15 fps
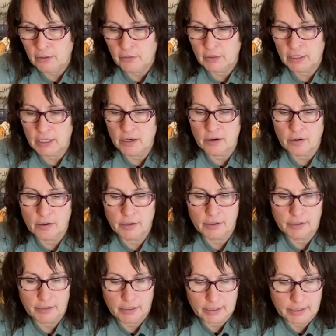they
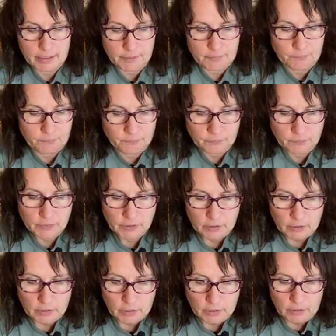are, um,
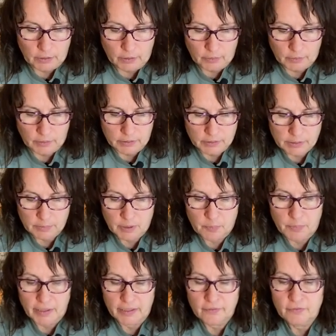some of the
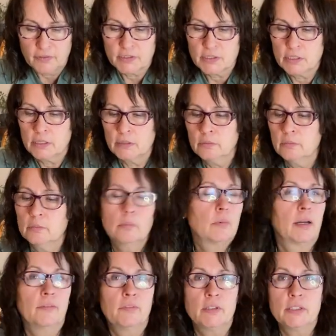benefits
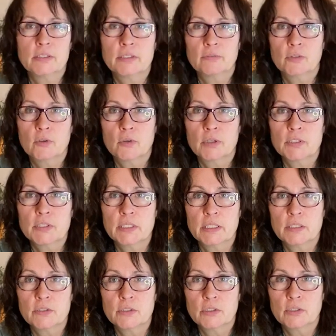of these, of course,
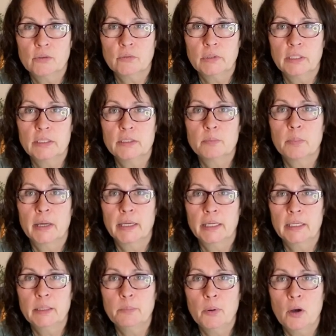is you don't need to buy
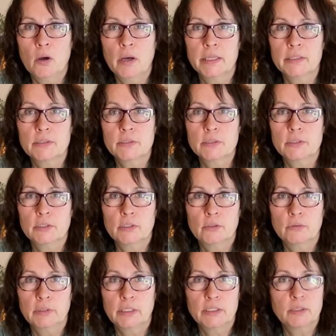any pots. You
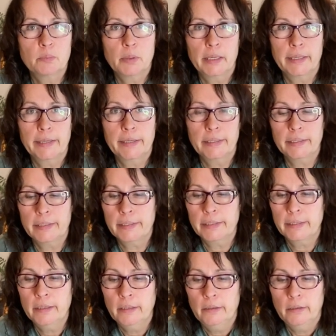don't need to buy
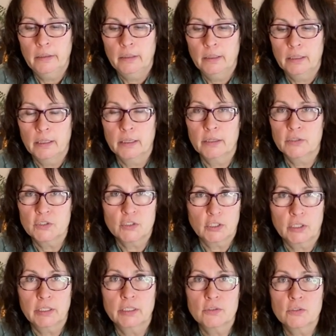any uh,
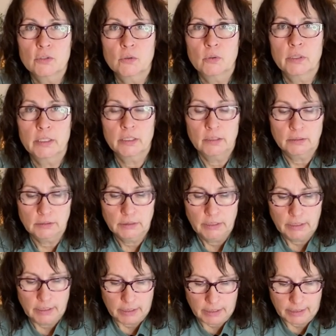starting soil.
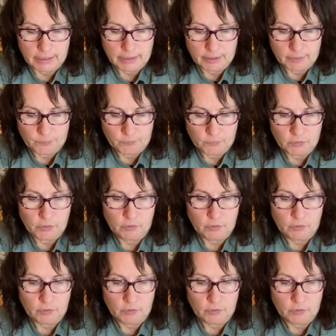Um,